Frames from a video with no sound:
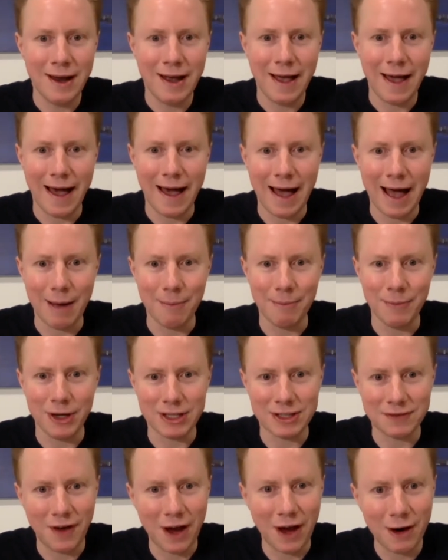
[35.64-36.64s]

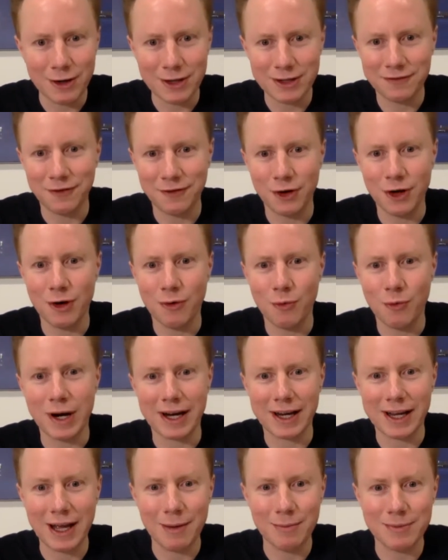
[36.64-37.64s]
As far as for when
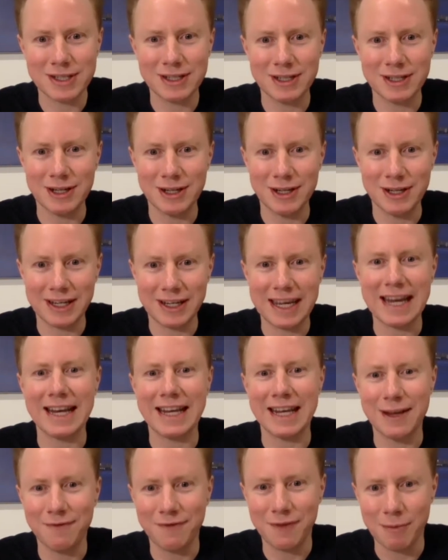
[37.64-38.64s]
it comes to
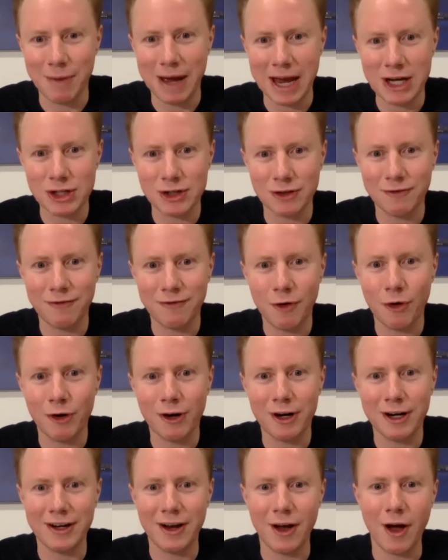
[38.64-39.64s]
getting information
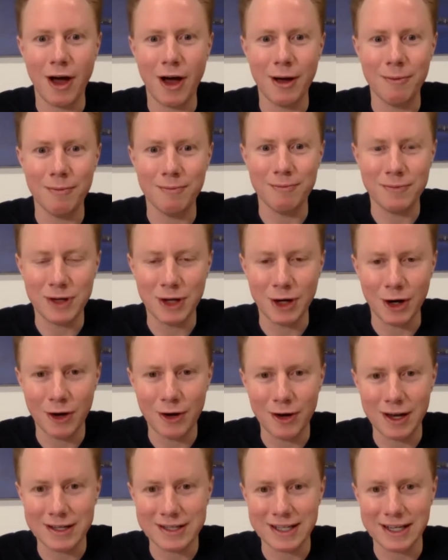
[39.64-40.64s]
for it, I'm
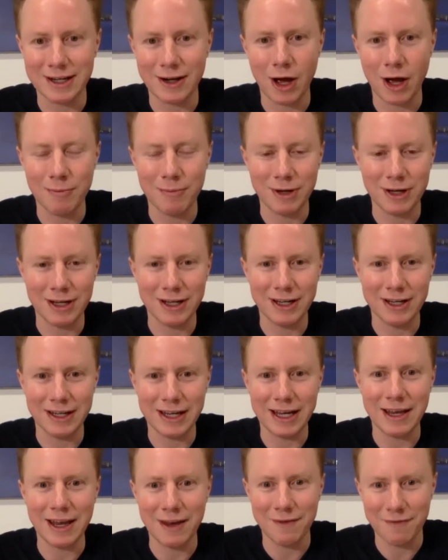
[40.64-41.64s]
an
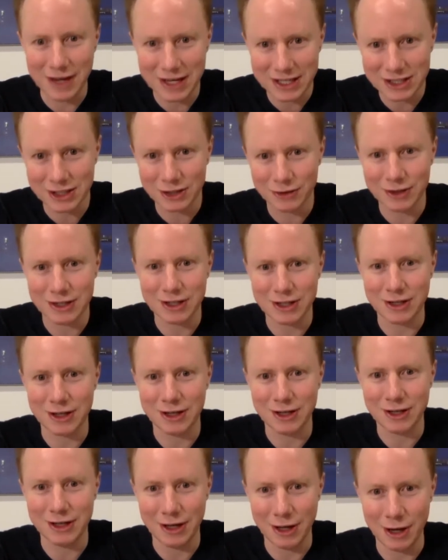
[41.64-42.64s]
investor into
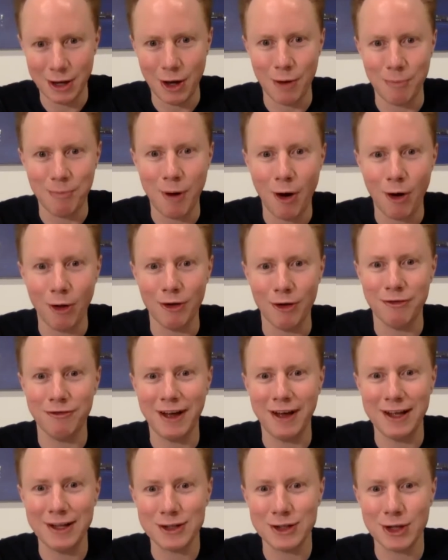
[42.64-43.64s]
the Apollo
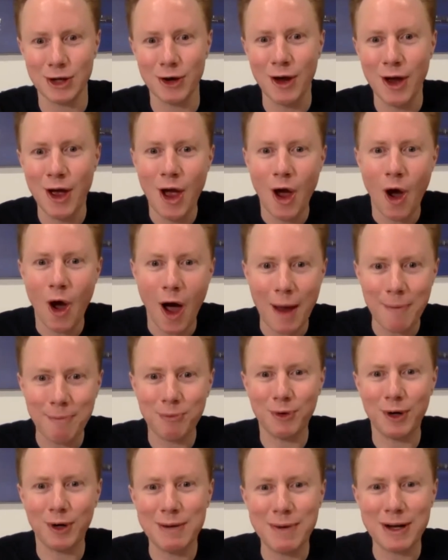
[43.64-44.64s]
fund. So I
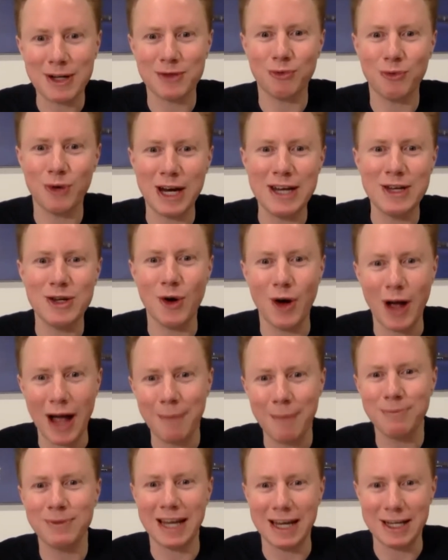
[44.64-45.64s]
pretty much read your
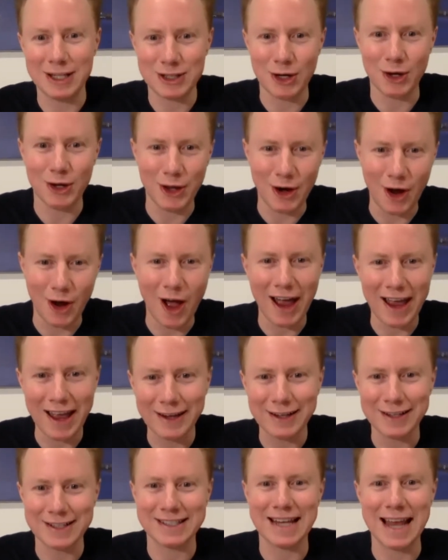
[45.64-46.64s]
updates so that I
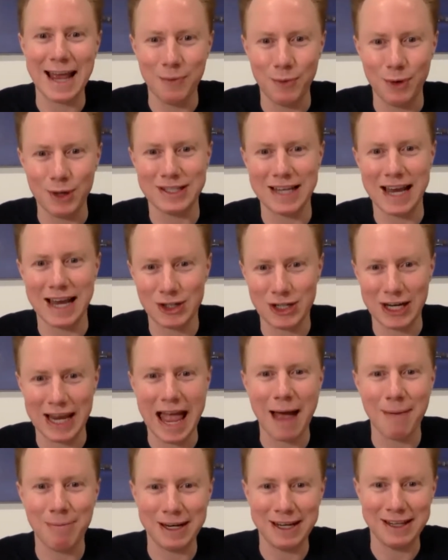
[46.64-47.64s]
understand what's actually
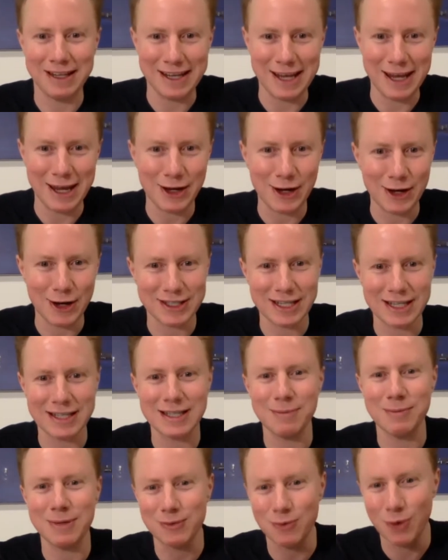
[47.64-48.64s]
happening in the
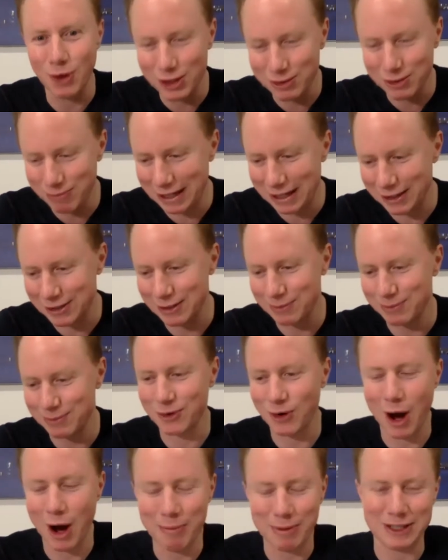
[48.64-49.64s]
ecosystem, as well as being a
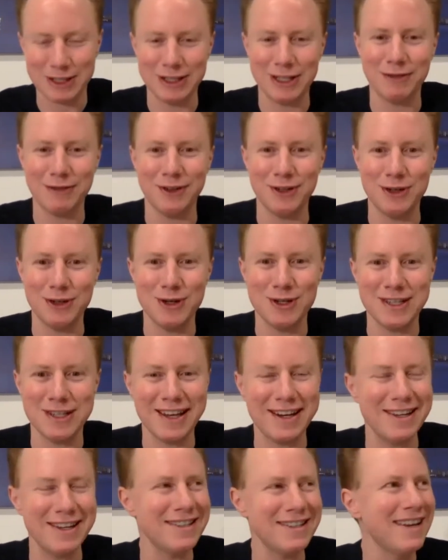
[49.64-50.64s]
subscriber to different
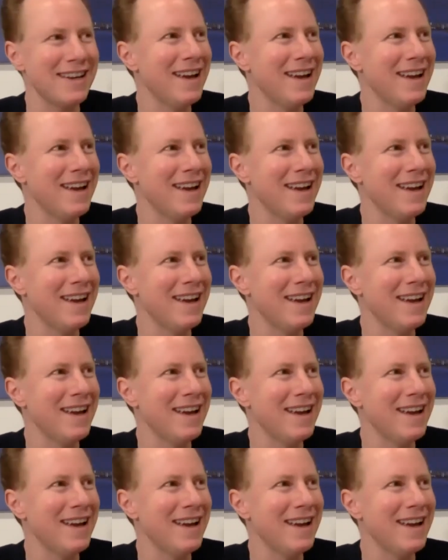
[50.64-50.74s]
newsletters.